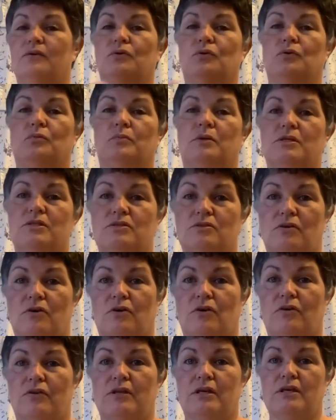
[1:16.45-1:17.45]
normally start
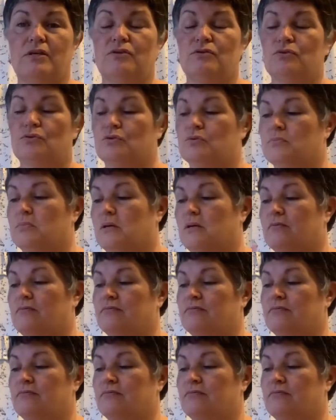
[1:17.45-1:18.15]
on the indoors, but